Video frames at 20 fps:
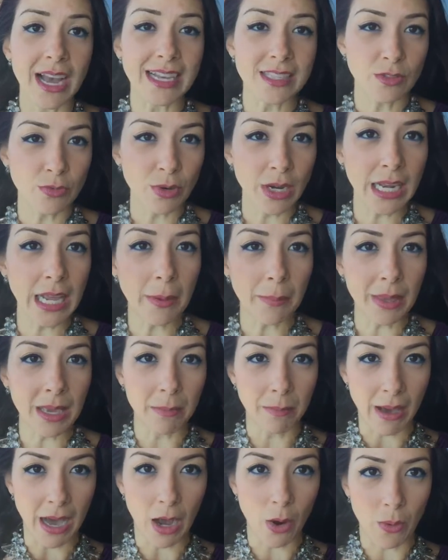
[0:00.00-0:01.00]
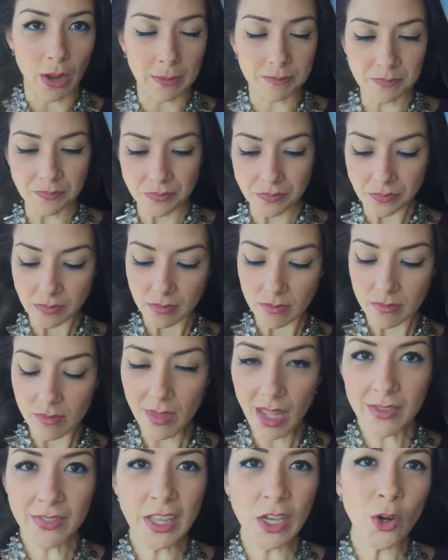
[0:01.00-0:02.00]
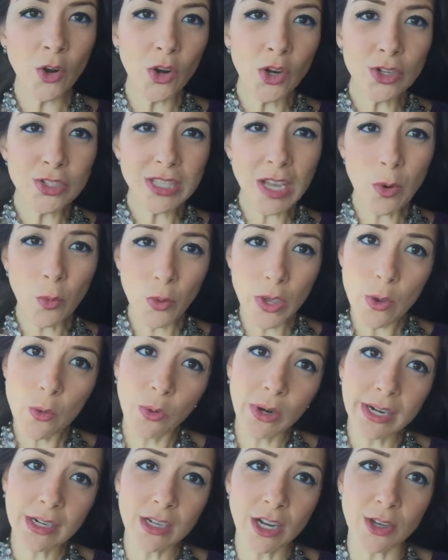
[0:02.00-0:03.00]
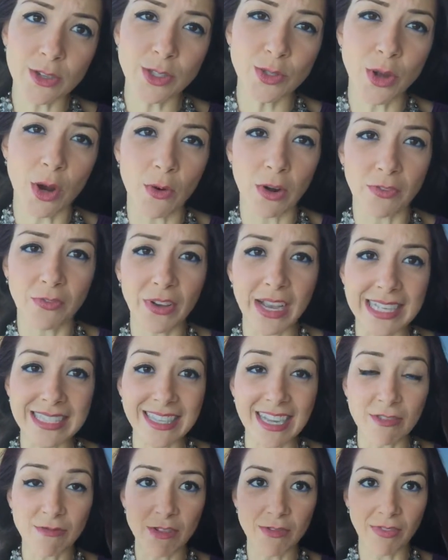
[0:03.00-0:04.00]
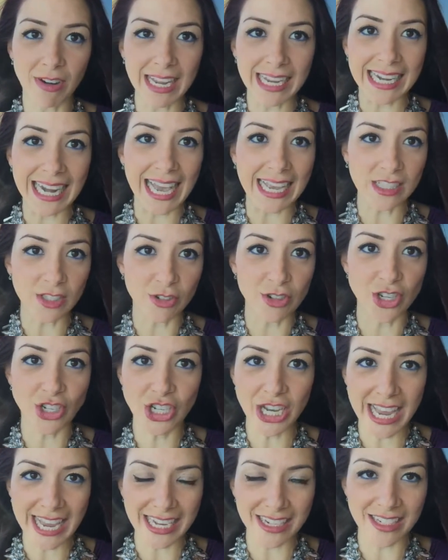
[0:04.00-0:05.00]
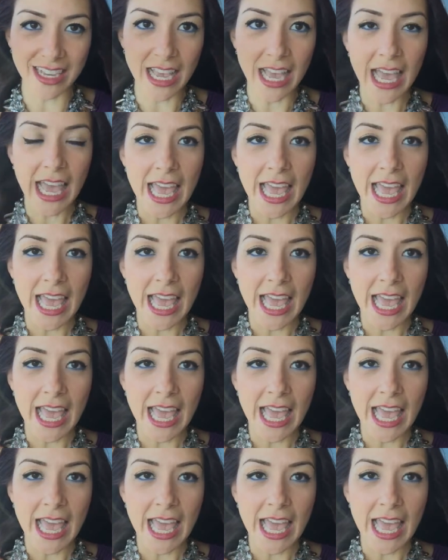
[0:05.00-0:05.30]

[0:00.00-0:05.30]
has really a big power. The colors that we wear close to our face can reflect light or shade,